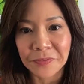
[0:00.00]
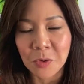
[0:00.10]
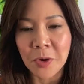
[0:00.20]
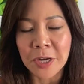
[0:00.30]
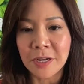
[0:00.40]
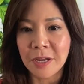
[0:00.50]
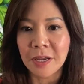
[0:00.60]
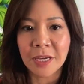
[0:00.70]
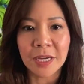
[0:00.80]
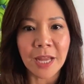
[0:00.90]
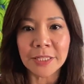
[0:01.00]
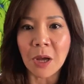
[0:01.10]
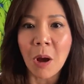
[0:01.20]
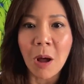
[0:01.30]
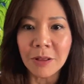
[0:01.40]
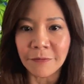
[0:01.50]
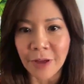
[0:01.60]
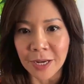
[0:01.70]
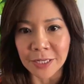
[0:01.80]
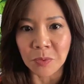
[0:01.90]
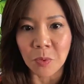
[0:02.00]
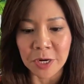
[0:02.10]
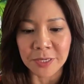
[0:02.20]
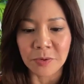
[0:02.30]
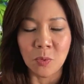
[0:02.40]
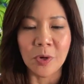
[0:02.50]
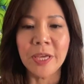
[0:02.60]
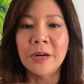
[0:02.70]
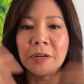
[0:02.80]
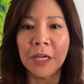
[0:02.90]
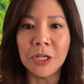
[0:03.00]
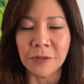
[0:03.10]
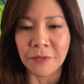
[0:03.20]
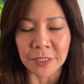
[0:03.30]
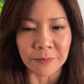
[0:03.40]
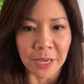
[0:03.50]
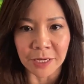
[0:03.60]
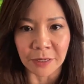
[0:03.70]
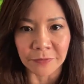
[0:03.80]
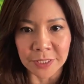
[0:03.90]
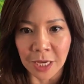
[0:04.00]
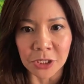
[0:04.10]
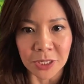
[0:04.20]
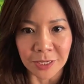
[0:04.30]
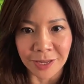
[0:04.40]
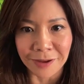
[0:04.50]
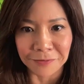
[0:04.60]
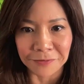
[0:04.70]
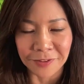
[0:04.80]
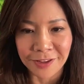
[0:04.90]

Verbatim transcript: what connects all of us what we are each of us made of is actually love